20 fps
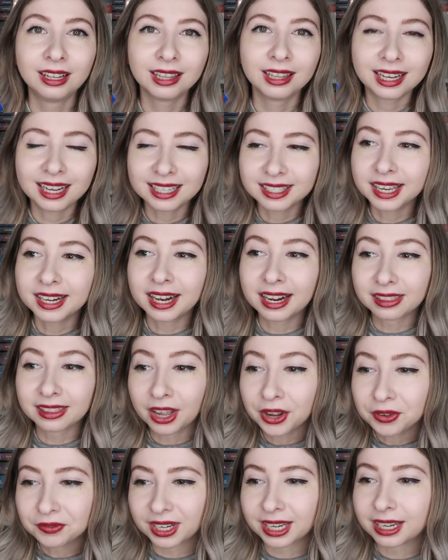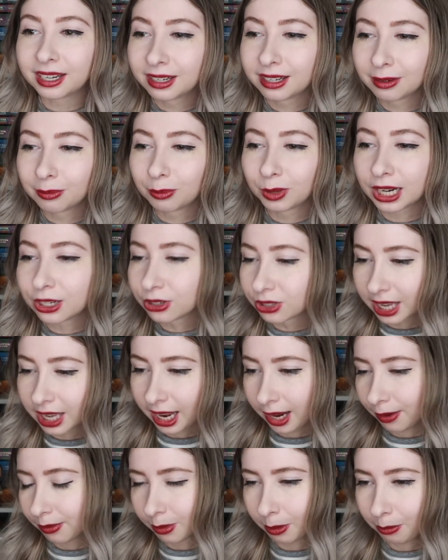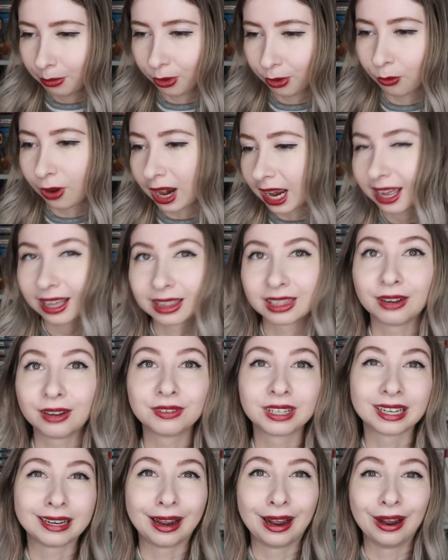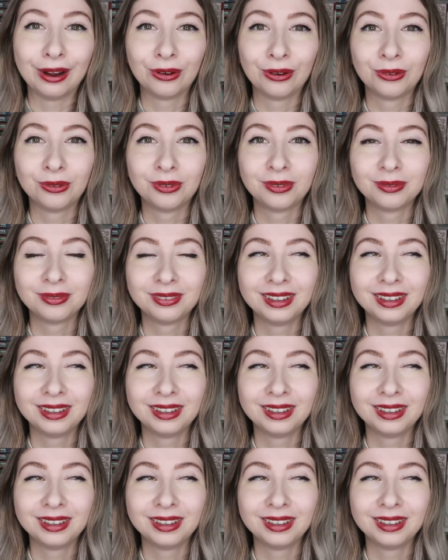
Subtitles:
like I said, I loved it, but I just can't remember why I loved it now.